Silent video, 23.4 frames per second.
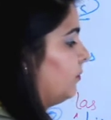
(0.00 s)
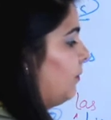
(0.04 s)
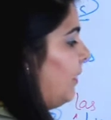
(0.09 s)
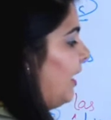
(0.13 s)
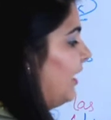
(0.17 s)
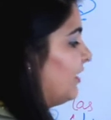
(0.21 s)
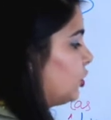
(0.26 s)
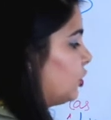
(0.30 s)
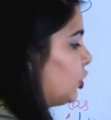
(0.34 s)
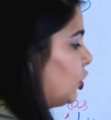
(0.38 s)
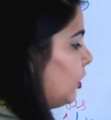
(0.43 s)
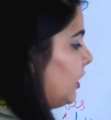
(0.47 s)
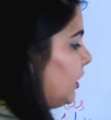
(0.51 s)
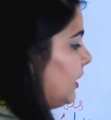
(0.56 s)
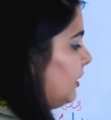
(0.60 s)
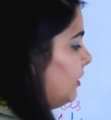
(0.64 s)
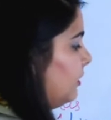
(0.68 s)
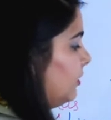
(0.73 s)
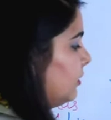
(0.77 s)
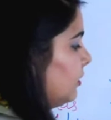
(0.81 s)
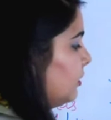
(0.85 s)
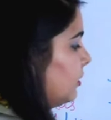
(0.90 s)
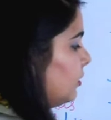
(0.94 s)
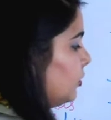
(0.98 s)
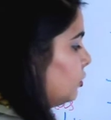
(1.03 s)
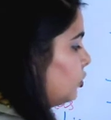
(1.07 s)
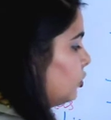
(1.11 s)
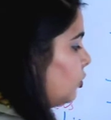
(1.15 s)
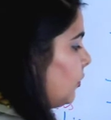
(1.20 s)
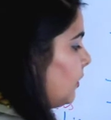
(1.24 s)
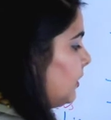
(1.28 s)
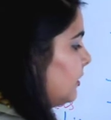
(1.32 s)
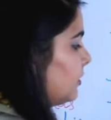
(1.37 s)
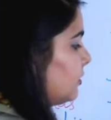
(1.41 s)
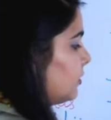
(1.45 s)
masculine,
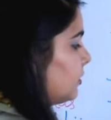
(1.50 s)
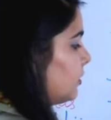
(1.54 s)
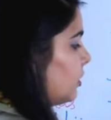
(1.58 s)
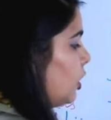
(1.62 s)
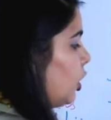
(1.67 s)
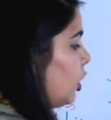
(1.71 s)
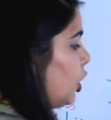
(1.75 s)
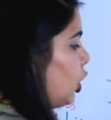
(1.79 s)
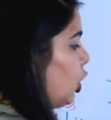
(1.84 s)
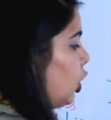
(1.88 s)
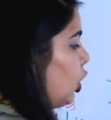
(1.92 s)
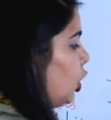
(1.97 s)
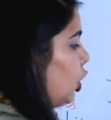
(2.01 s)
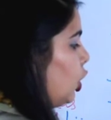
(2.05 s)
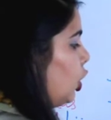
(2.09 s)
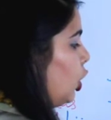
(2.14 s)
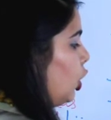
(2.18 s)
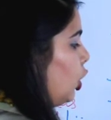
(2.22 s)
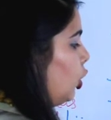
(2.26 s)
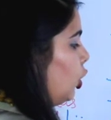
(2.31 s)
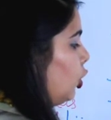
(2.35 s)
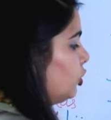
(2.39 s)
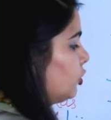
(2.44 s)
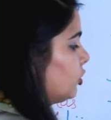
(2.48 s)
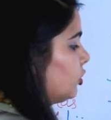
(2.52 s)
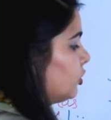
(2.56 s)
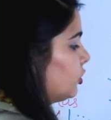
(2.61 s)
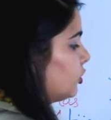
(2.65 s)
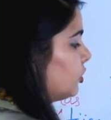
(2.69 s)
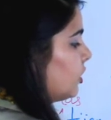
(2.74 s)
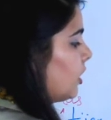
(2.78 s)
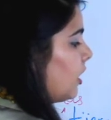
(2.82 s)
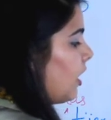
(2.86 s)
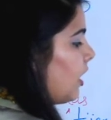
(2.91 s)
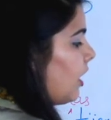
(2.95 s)
so it's los
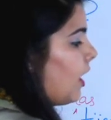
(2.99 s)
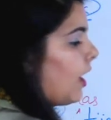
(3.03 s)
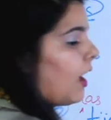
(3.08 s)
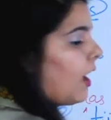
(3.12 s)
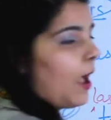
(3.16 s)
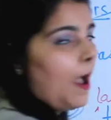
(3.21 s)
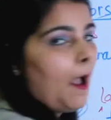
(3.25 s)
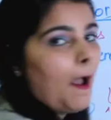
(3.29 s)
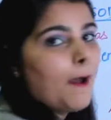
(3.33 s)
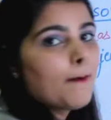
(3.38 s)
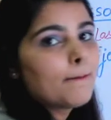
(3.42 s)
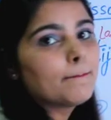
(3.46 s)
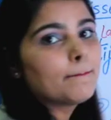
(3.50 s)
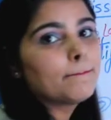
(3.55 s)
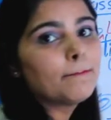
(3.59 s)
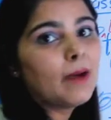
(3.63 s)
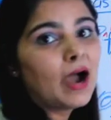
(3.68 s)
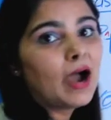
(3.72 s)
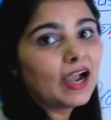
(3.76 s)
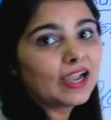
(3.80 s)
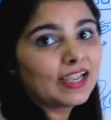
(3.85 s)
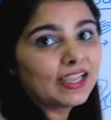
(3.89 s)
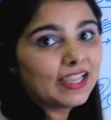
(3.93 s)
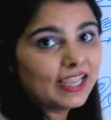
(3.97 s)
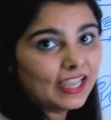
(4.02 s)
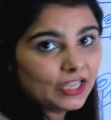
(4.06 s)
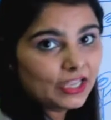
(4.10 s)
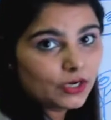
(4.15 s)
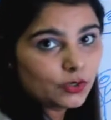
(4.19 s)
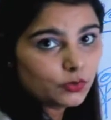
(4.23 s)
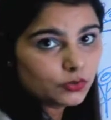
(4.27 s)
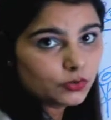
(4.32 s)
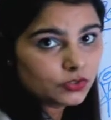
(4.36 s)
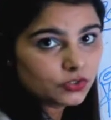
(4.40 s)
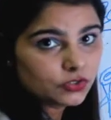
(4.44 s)

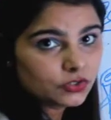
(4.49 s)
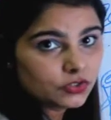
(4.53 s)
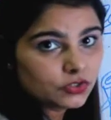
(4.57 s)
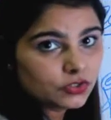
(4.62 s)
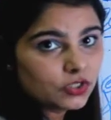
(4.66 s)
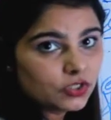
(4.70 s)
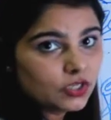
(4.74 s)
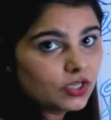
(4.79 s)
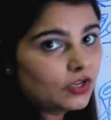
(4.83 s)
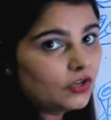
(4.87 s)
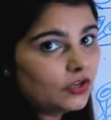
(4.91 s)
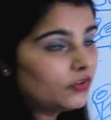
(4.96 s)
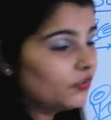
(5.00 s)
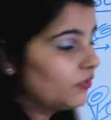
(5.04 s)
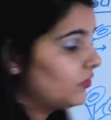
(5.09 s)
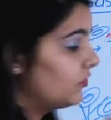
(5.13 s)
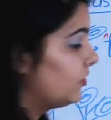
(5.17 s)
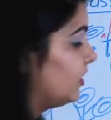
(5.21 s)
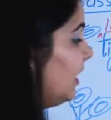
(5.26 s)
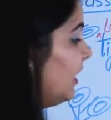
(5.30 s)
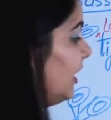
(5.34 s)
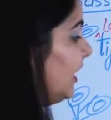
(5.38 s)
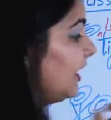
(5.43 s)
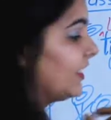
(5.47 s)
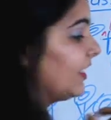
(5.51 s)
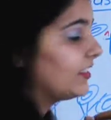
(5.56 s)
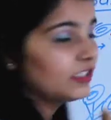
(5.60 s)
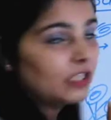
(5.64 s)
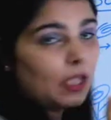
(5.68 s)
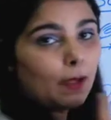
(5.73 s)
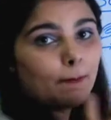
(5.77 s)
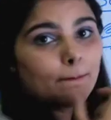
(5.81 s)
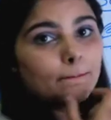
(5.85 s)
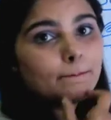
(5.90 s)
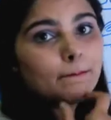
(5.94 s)
vaqueros. See, it's
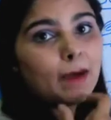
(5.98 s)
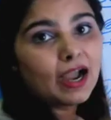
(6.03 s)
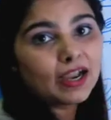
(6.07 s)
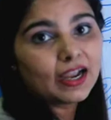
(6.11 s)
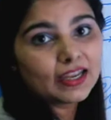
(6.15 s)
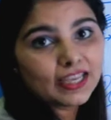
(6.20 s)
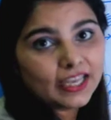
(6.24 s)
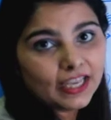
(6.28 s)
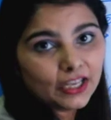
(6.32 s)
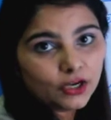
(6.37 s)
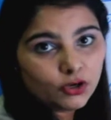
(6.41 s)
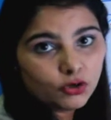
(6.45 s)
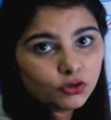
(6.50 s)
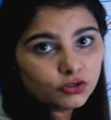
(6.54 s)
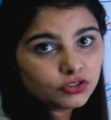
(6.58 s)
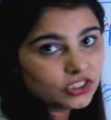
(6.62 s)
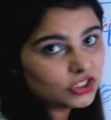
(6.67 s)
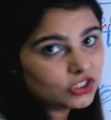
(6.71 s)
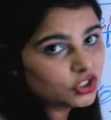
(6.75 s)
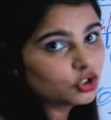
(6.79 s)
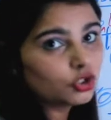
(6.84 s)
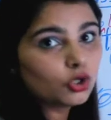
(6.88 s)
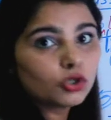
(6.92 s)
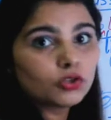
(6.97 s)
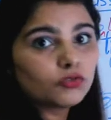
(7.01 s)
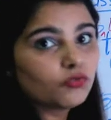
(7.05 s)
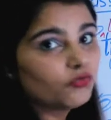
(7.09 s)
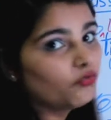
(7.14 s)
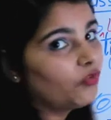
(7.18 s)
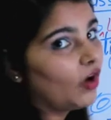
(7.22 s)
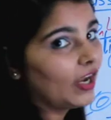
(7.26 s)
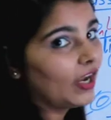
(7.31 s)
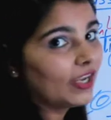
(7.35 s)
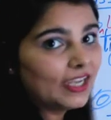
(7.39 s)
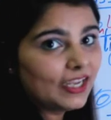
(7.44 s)
vaqueros, it's not
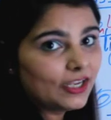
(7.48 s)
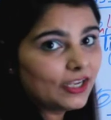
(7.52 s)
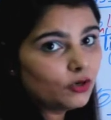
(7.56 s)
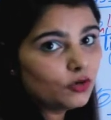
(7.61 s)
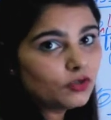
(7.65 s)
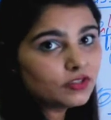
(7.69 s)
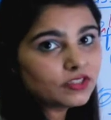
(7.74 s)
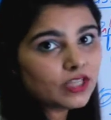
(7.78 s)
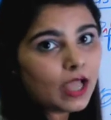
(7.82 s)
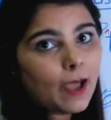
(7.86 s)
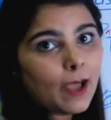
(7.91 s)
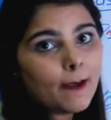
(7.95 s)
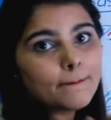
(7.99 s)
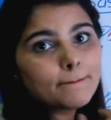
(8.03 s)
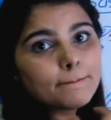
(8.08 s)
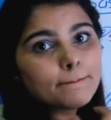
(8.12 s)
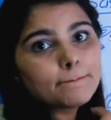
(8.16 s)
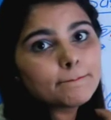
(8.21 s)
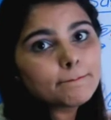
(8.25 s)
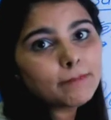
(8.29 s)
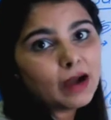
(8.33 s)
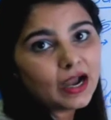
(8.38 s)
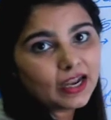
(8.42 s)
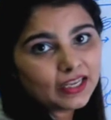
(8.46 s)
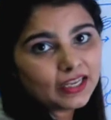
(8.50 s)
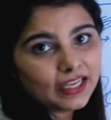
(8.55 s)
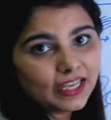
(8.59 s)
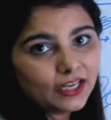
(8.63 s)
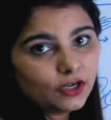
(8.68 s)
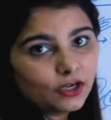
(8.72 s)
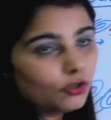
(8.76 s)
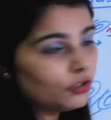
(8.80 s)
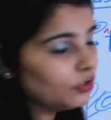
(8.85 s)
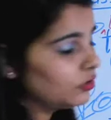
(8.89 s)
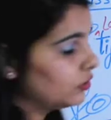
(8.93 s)
vaqueros,
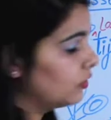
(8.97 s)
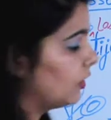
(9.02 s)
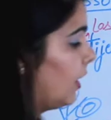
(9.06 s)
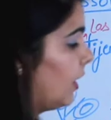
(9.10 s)
vaqueros,